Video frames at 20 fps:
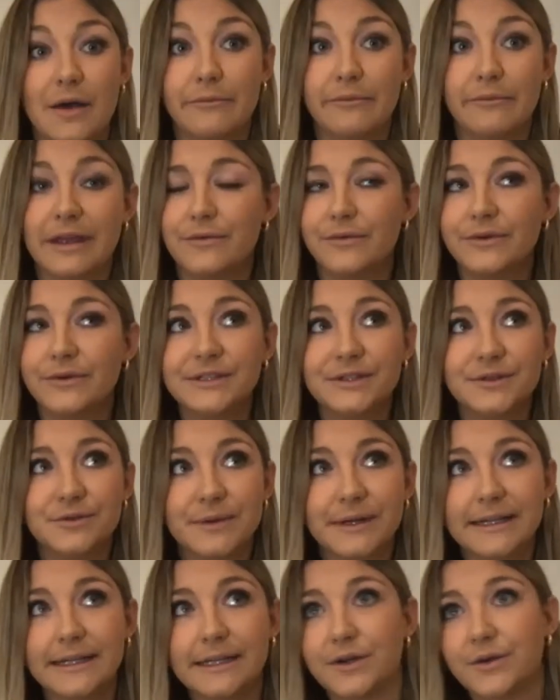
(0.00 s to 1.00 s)
It was
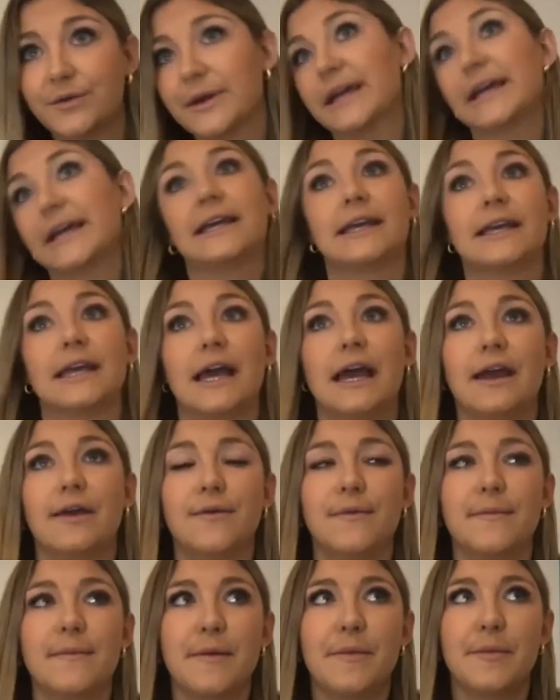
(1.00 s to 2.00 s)
really quick. I
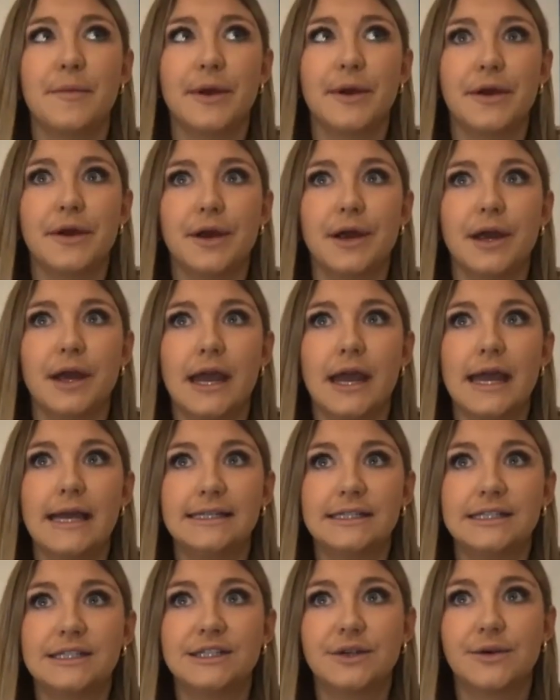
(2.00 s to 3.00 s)
remember
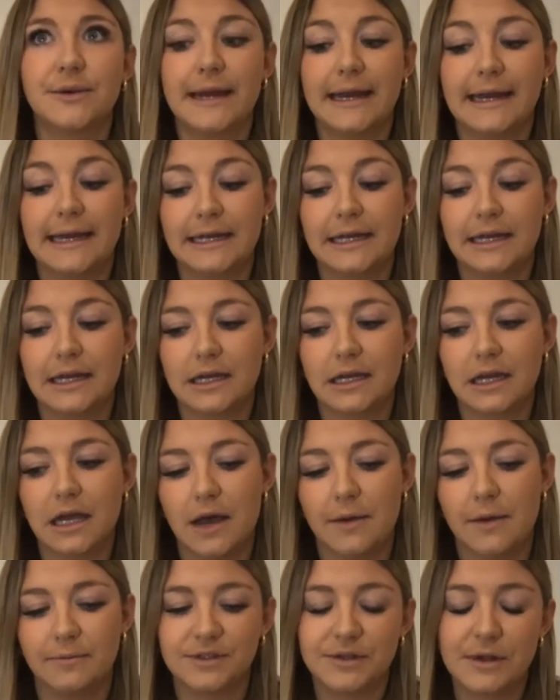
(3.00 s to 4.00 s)
answering,
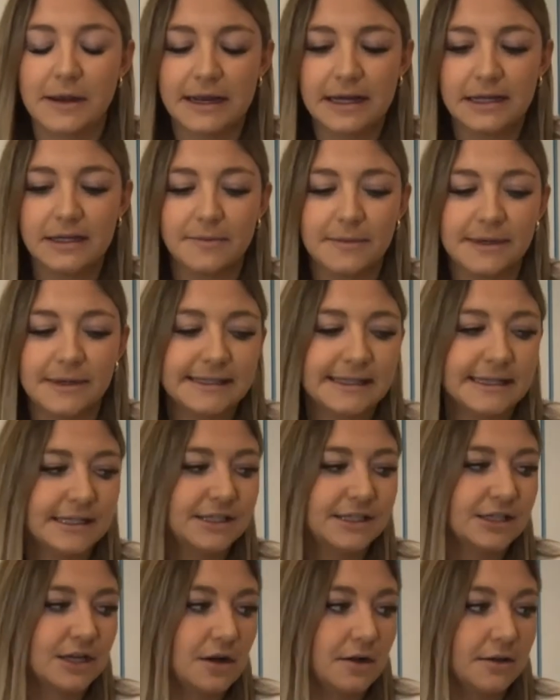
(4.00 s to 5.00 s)
so I got a
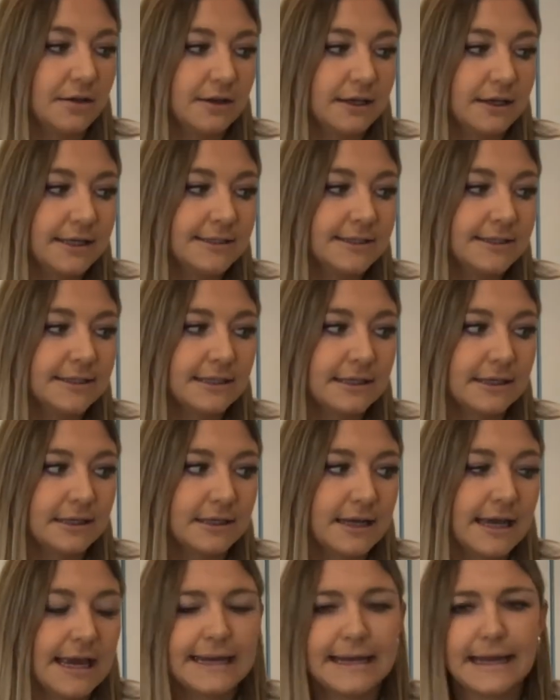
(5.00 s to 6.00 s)
message on LinkedIn
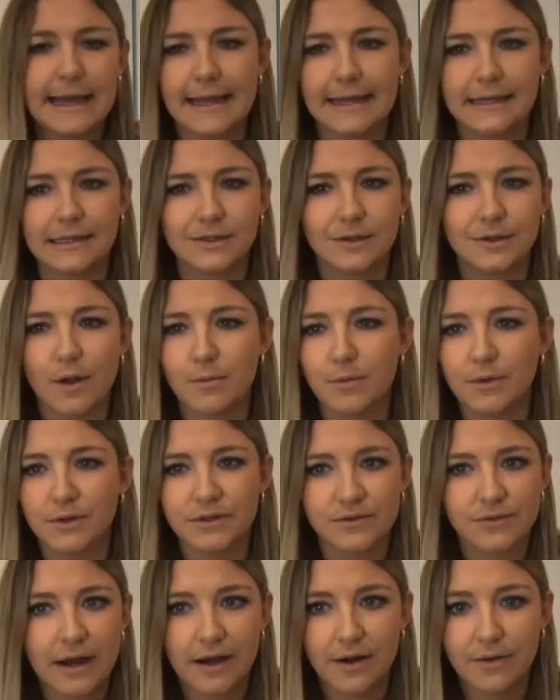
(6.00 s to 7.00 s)
and so
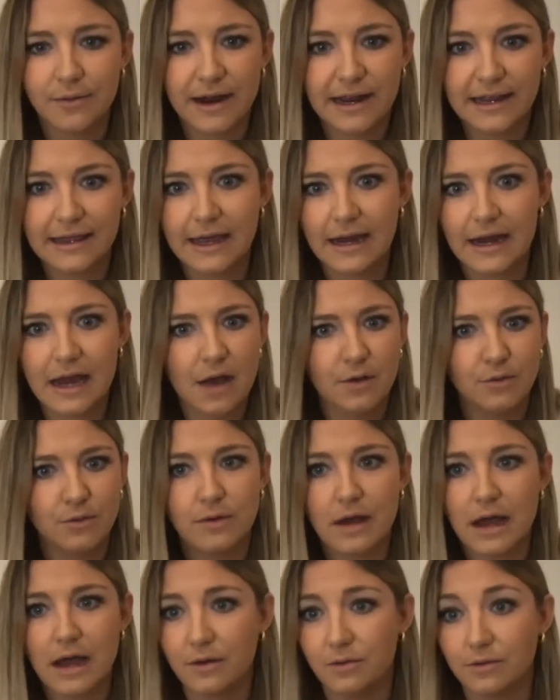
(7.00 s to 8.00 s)
almost right away that I
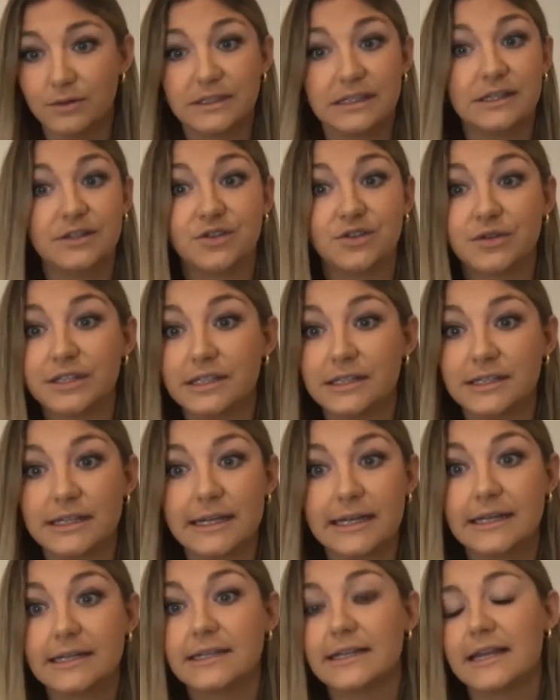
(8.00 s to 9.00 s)
was
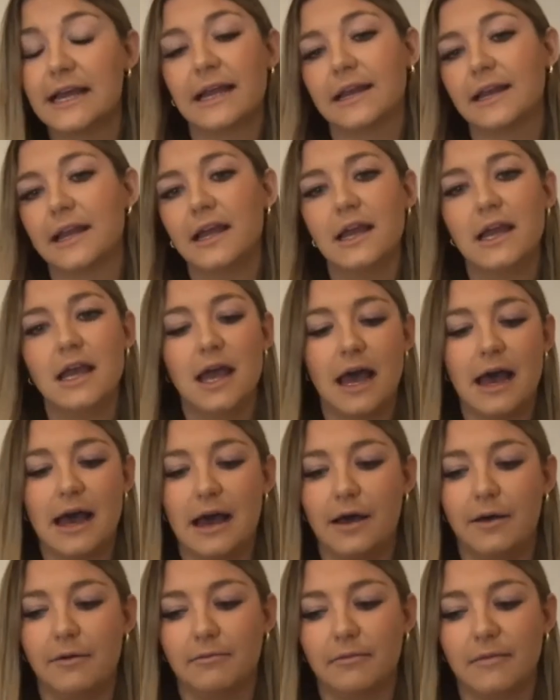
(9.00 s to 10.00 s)
interested, that
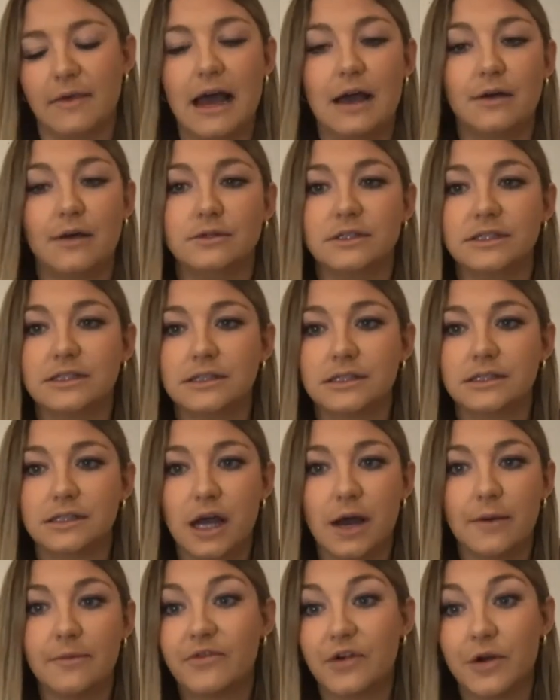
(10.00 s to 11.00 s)
I was
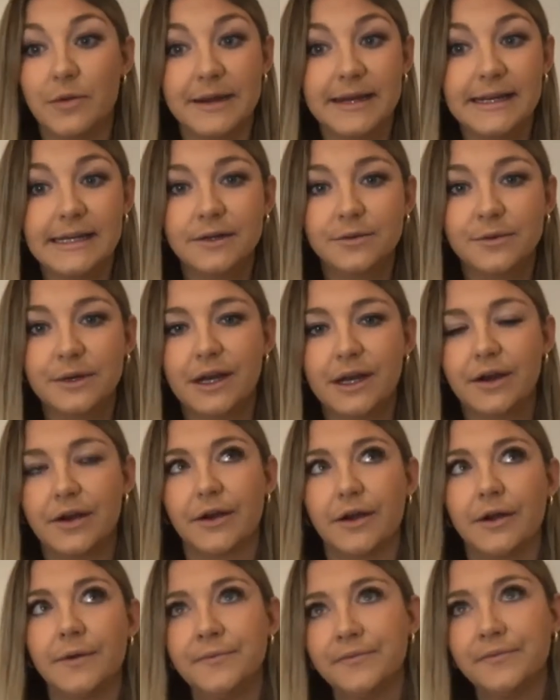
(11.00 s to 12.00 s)
up for a meeting with
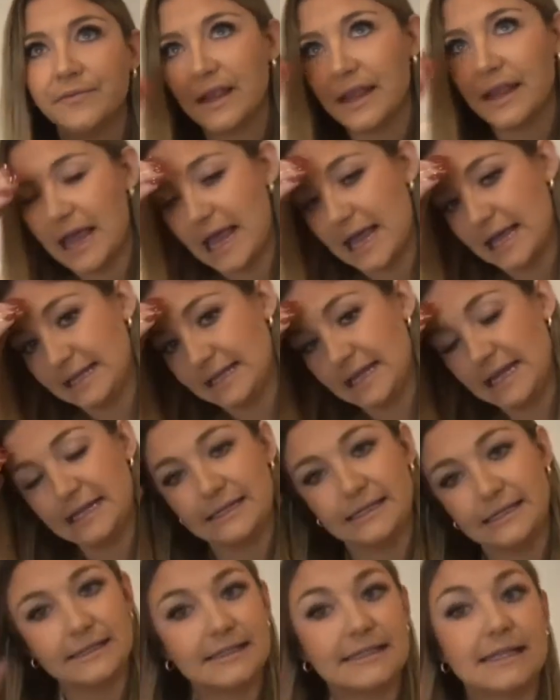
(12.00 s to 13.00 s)
her. And
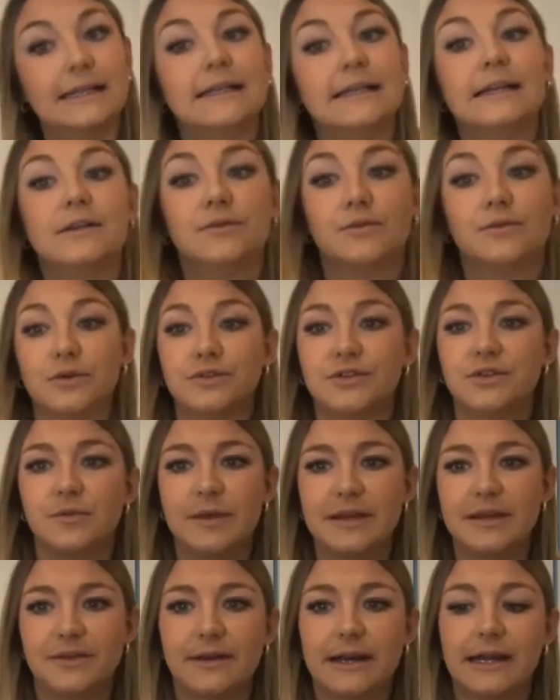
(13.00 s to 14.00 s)
then Celine to me
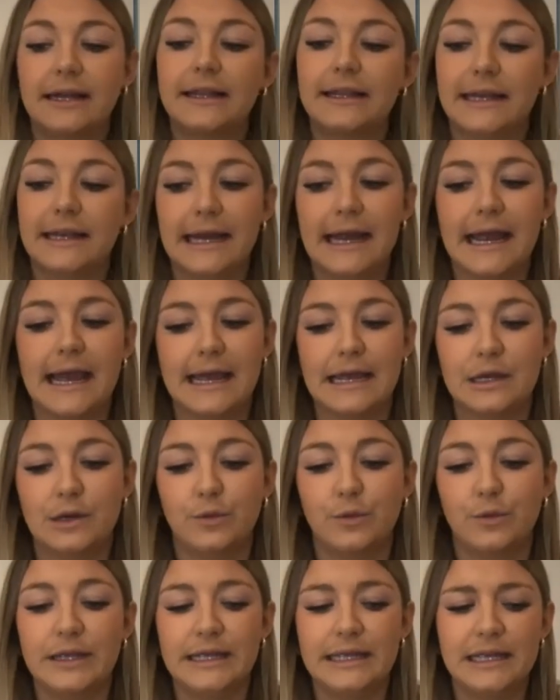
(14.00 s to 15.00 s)
directly and
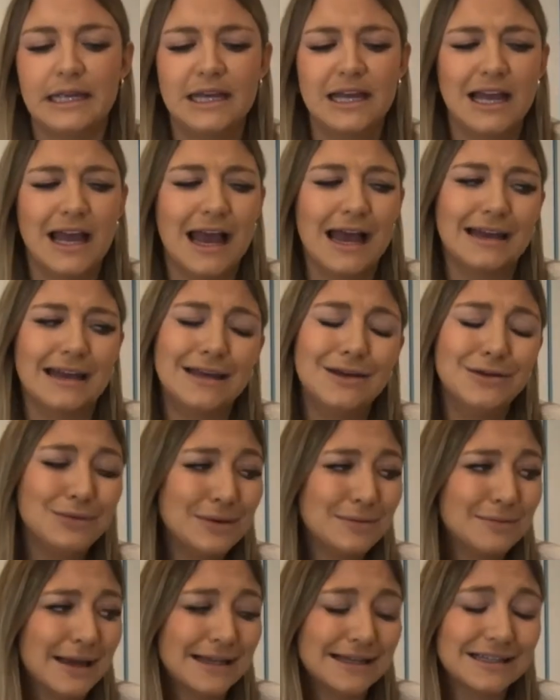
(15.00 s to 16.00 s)
I think we
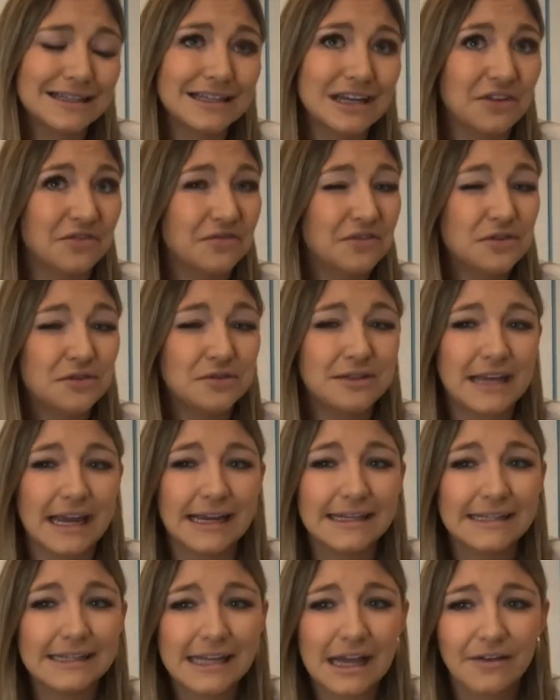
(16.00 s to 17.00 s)
met a few
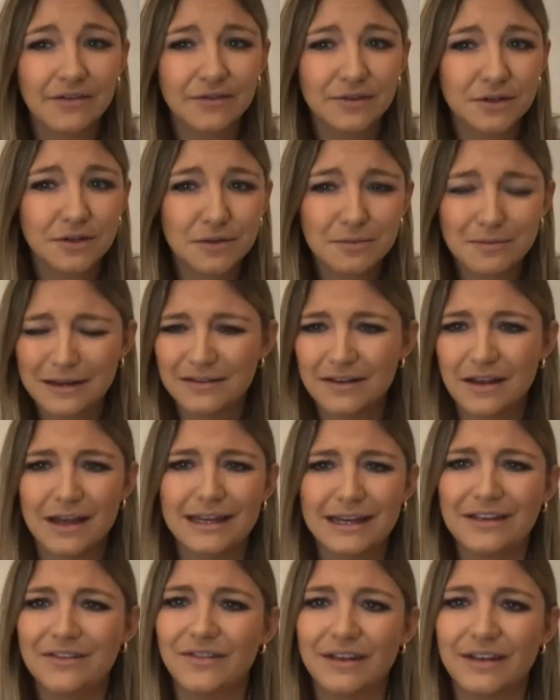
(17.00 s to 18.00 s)
days after, not
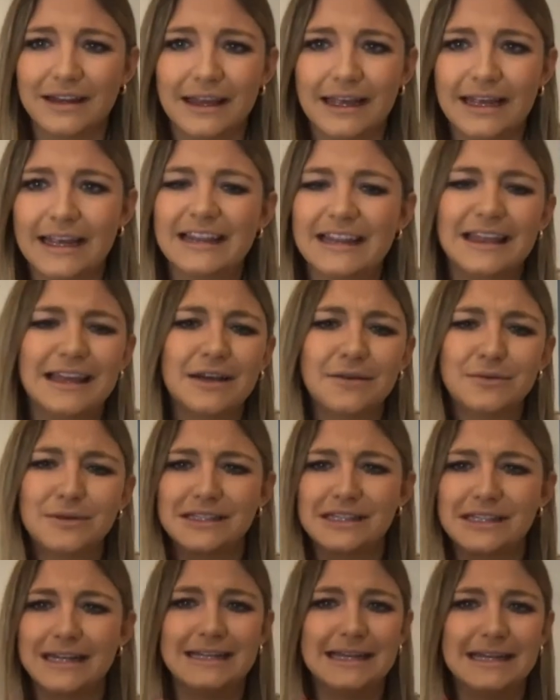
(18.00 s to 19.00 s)
even, like I think it
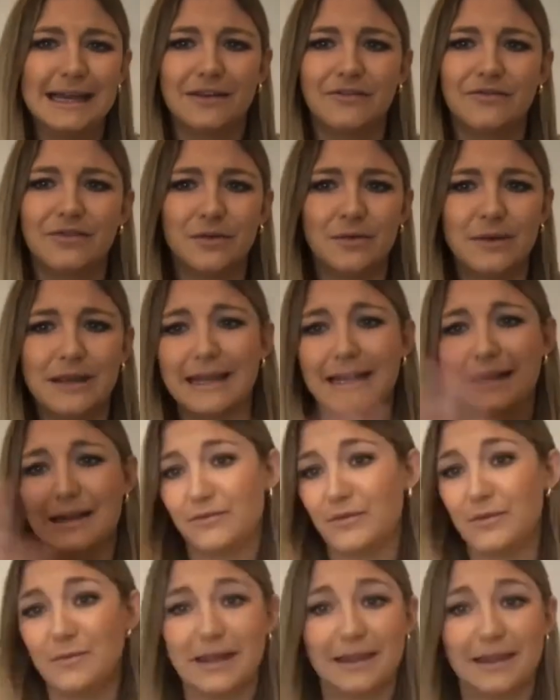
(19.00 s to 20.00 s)
was at the end of the week and then
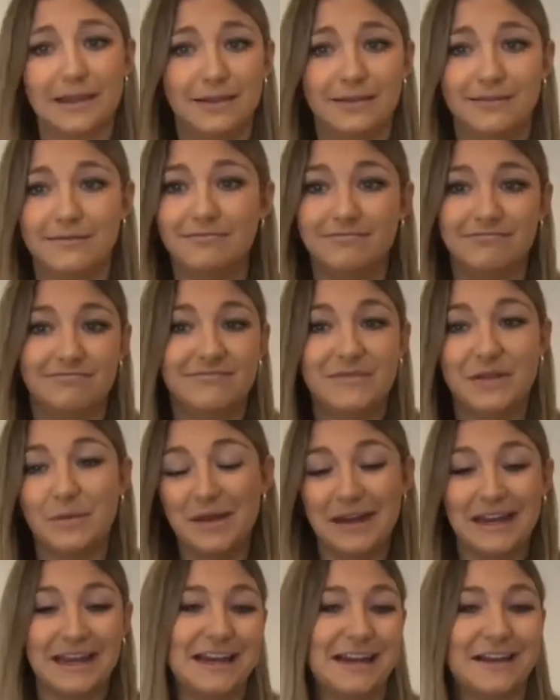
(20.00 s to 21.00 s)
we met the
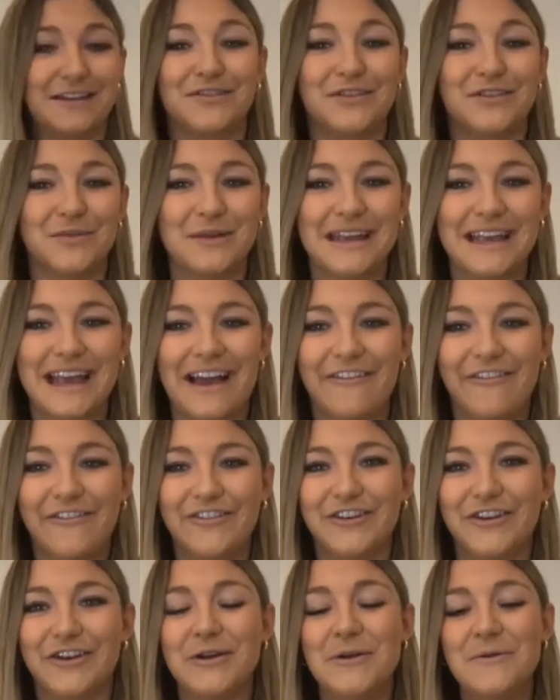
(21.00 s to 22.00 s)
beginning of the week
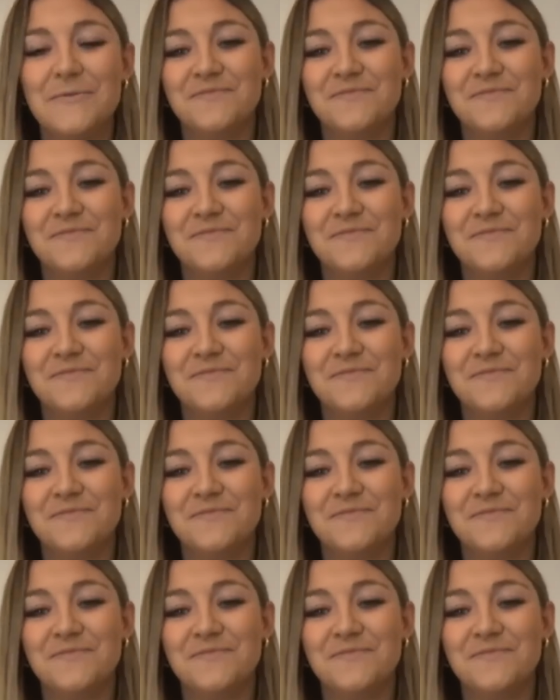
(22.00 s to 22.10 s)
after.